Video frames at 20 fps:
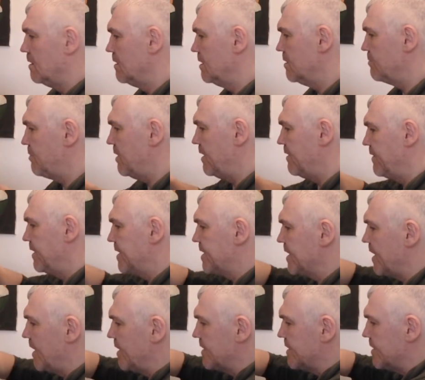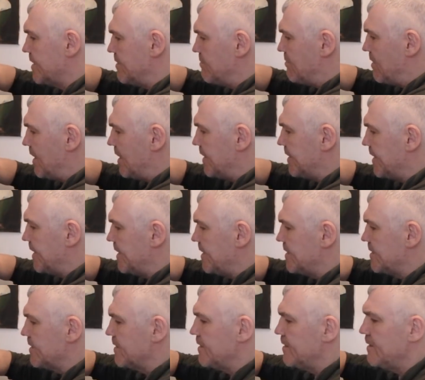This bit of a size seen better
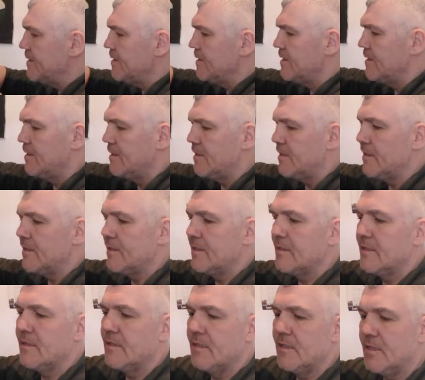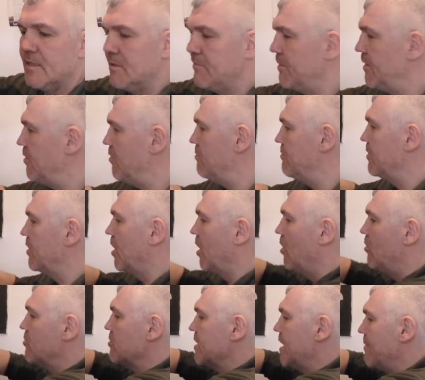days and all. Been open and
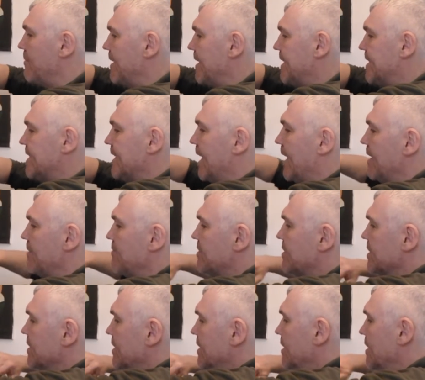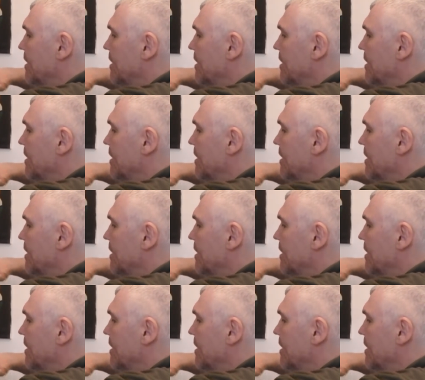closed that many times.